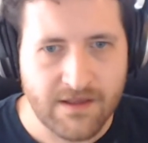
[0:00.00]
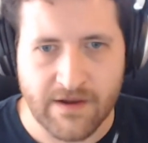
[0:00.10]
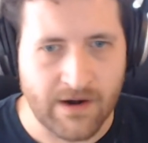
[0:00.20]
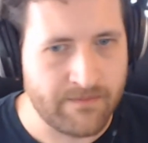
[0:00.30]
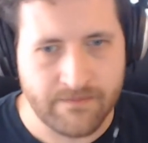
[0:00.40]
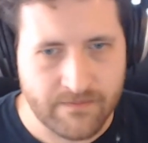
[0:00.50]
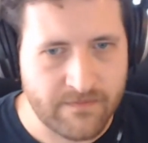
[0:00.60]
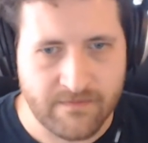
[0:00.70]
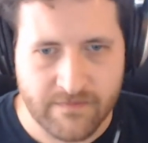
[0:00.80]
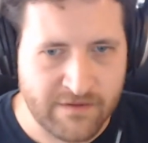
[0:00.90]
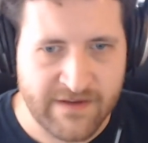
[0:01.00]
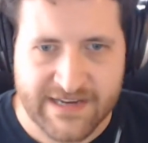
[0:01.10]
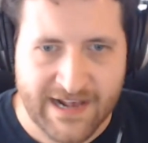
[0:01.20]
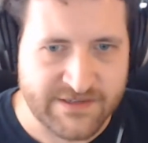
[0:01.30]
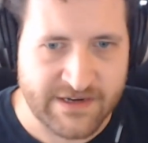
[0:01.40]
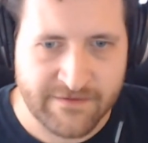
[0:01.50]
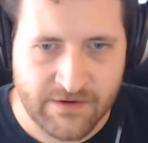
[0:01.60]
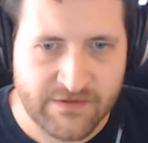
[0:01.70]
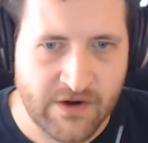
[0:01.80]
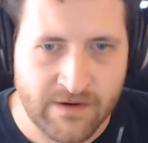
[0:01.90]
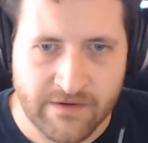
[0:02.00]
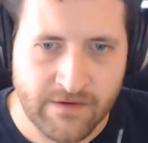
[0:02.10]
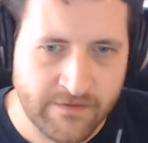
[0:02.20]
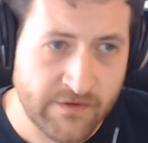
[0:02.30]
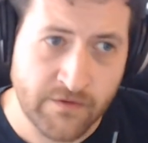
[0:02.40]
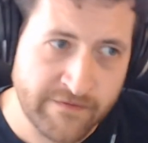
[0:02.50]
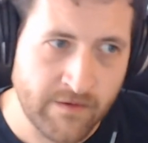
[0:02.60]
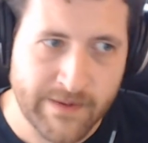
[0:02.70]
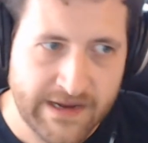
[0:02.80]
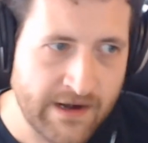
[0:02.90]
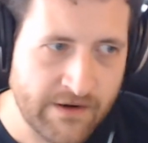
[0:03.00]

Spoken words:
They're fantastic certainly for beginners